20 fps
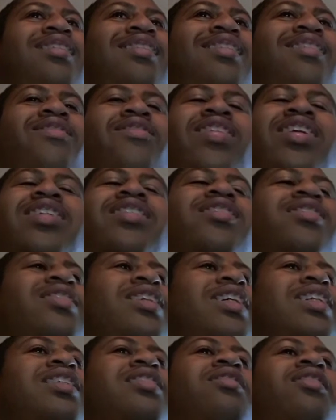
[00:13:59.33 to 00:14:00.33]
Avengers:
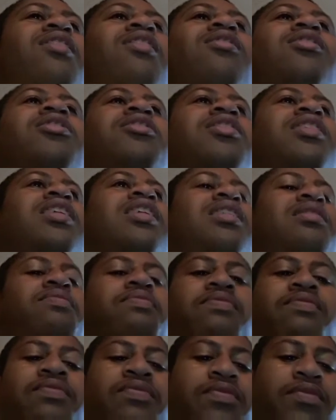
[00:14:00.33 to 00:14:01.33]
Age of Ultron.
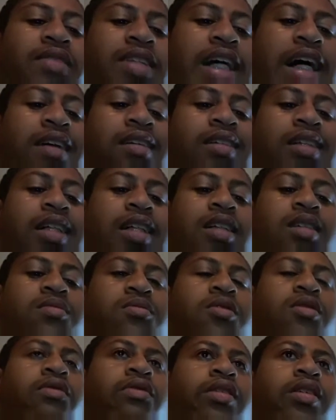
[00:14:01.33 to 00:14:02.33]
That was a good
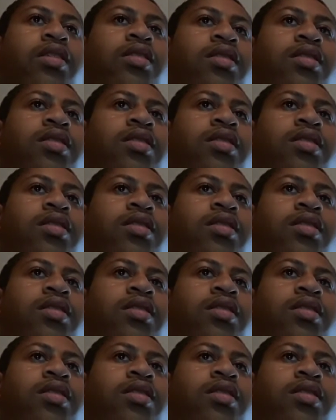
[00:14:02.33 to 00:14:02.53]
movie.